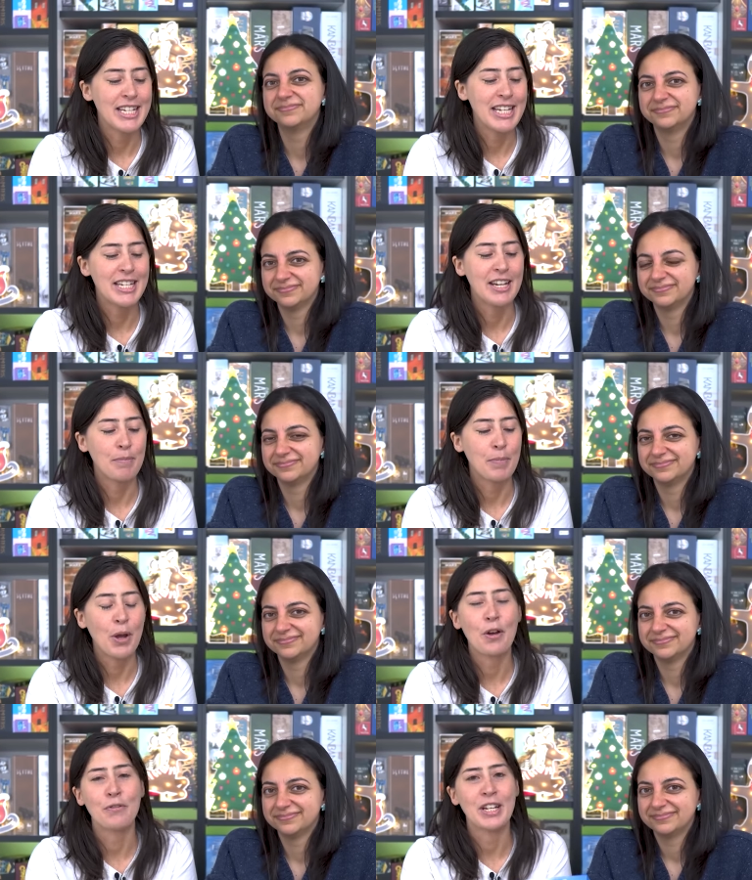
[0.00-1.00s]
Speaker 1: season.
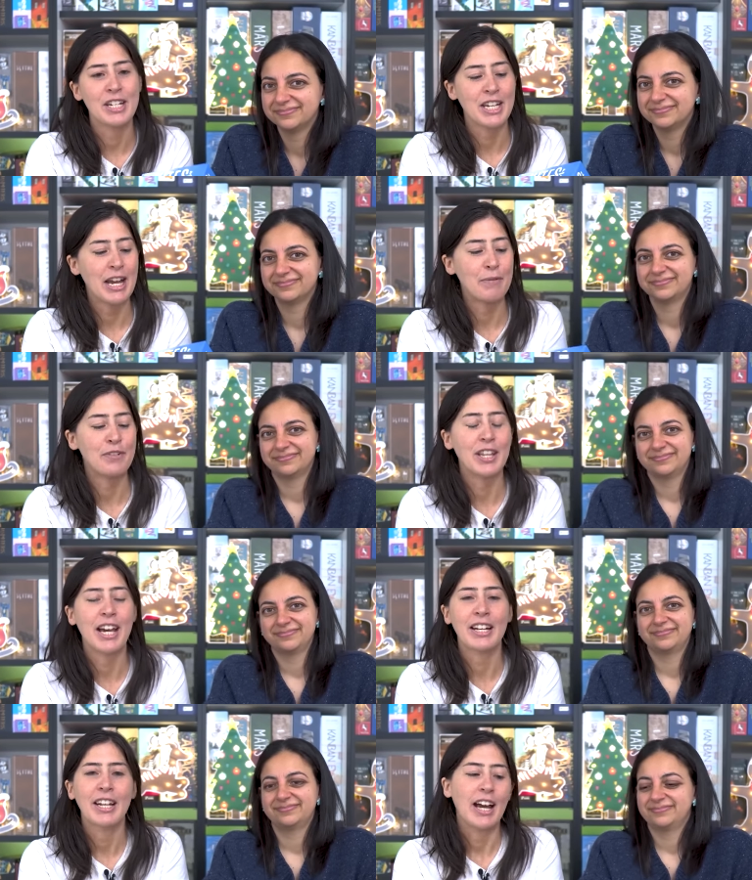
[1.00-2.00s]
Perfect game for
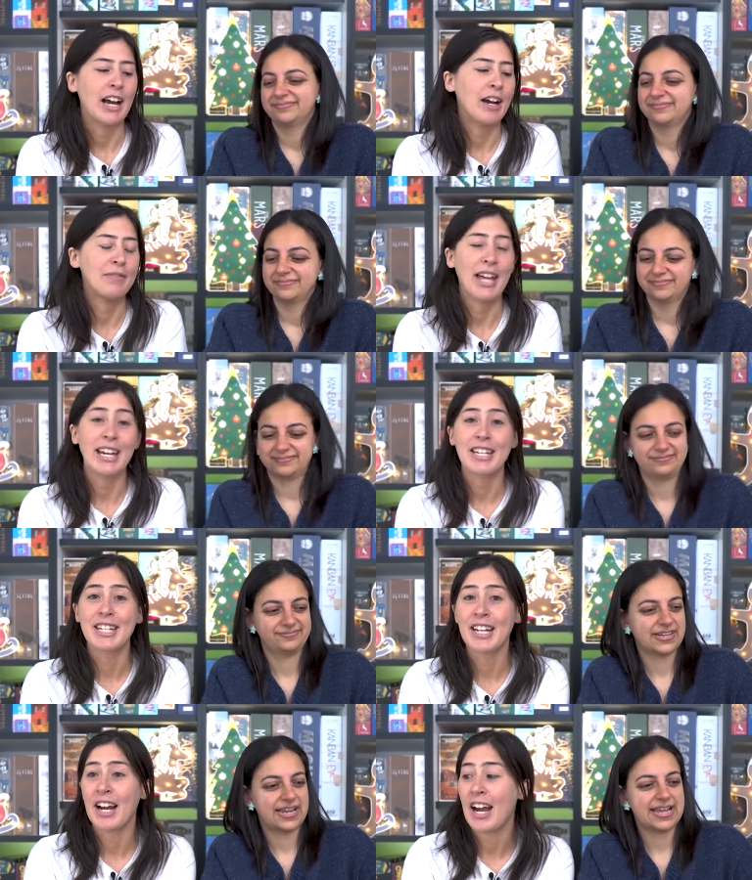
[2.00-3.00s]
that. Um, that is
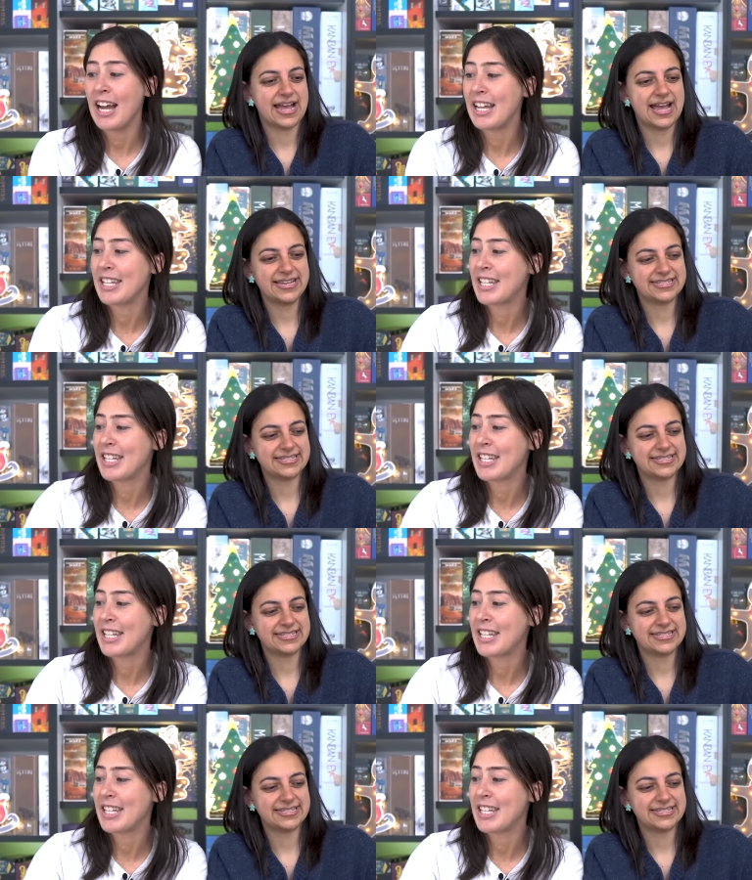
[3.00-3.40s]
Kites.